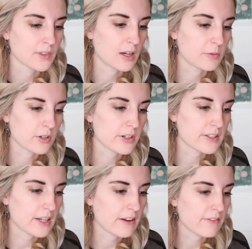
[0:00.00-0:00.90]
I'm going to
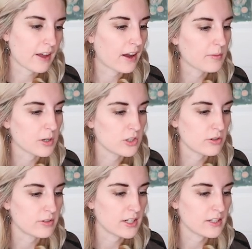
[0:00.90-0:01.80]
save that. My
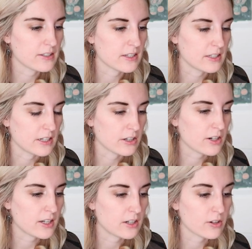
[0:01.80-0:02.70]
due date is in here,
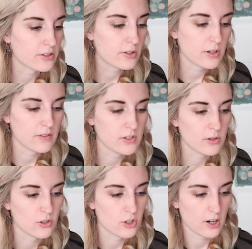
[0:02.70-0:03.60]
and it also gives
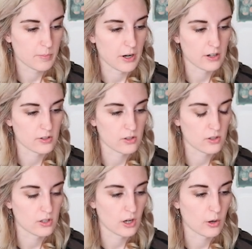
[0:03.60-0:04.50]
you a checkbox,
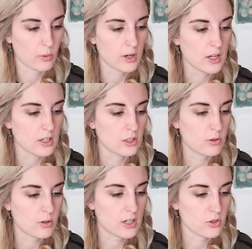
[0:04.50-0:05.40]
so
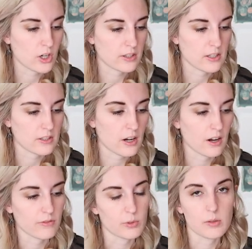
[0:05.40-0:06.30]
you can check this
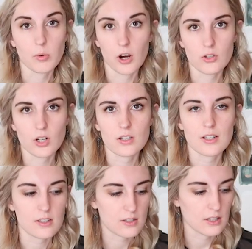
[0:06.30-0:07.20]
off when the project
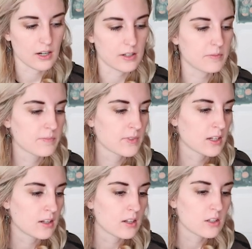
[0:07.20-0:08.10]
is done.
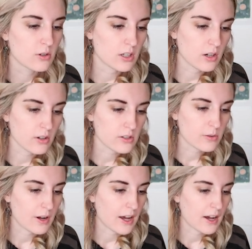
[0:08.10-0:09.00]
You can
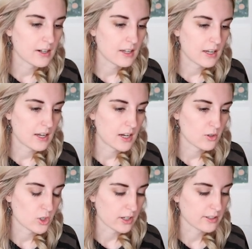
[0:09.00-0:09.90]
also add a
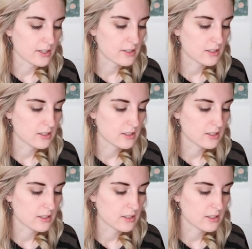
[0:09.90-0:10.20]
checklist.